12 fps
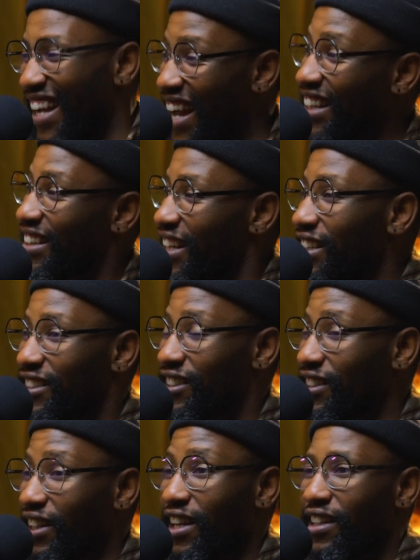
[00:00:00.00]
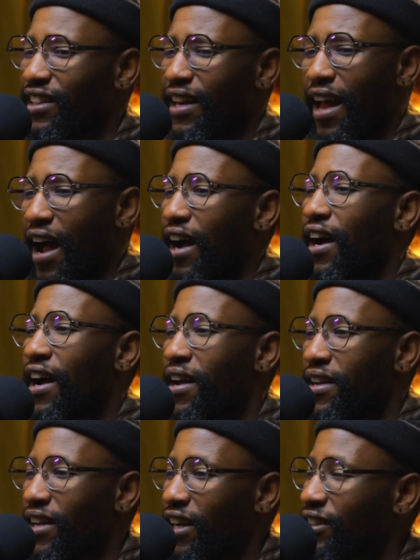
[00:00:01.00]
And they just like, nah,
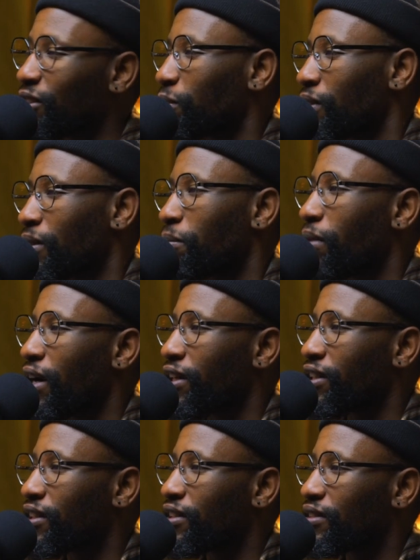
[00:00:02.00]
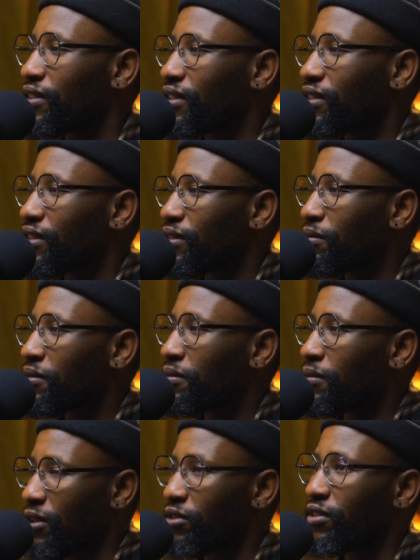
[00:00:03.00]
I just want to buy
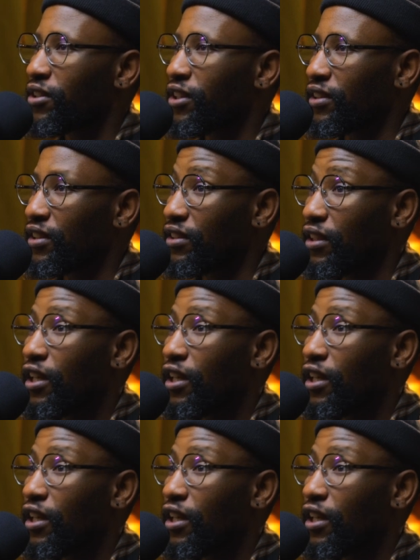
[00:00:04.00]
my own curtains.